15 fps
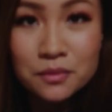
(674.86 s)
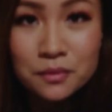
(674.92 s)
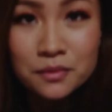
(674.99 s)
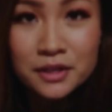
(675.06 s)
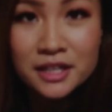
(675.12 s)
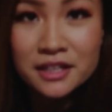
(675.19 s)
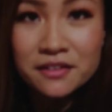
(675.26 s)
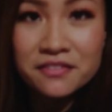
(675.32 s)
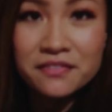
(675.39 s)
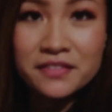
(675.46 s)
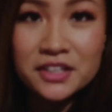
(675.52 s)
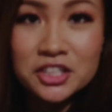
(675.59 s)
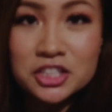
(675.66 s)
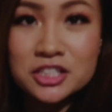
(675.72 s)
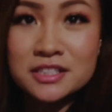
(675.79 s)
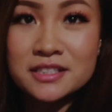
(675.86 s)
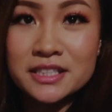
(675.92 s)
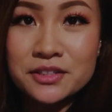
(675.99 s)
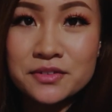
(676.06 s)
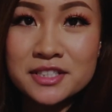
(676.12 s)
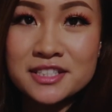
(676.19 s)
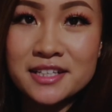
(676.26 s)
We're gonna finish
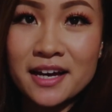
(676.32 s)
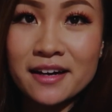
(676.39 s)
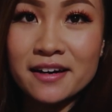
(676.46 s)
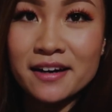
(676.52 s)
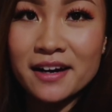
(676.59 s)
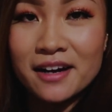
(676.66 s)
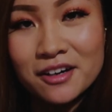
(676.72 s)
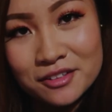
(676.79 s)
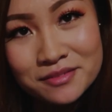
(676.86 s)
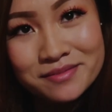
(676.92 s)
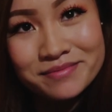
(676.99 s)
Secret Santa now.